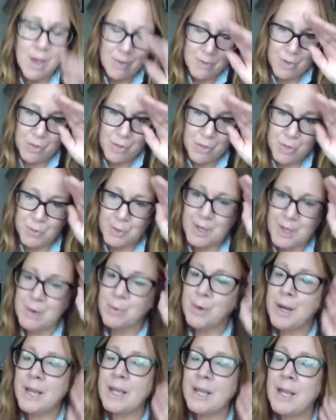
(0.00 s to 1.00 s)
the three
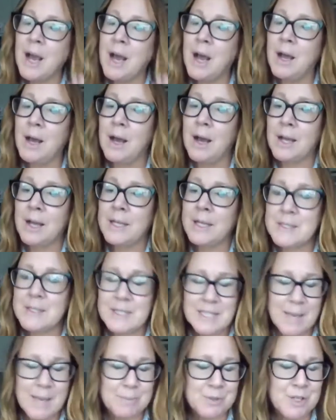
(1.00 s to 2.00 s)
ring uh,
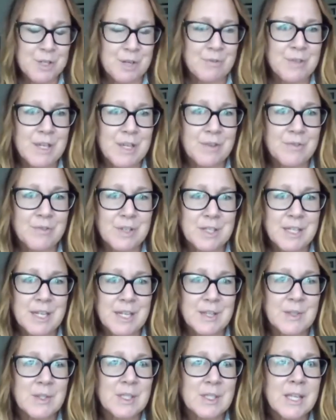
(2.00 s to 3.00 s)
conception of
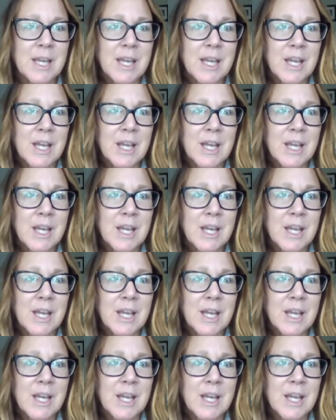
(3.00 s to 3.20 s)
giftedness,